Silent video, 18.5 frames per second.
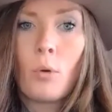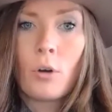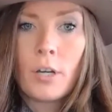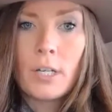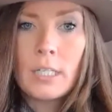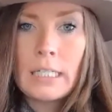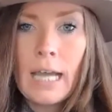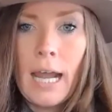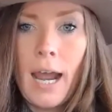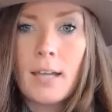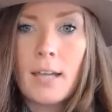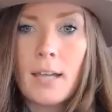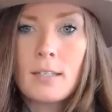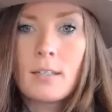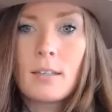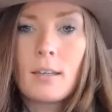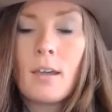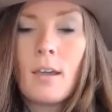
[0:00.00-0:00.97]
or a
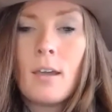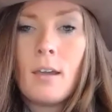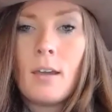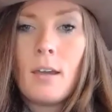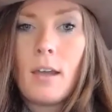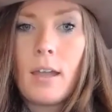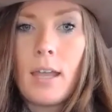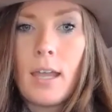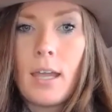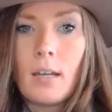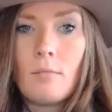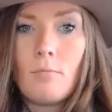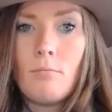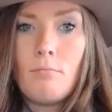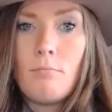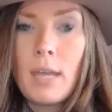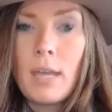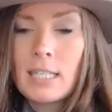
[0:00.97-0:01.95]
task and
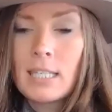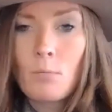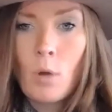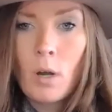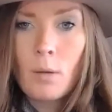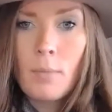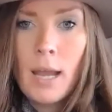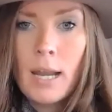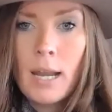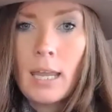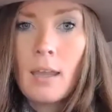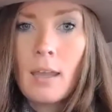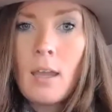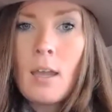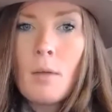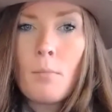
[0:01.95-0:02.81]
make someone money.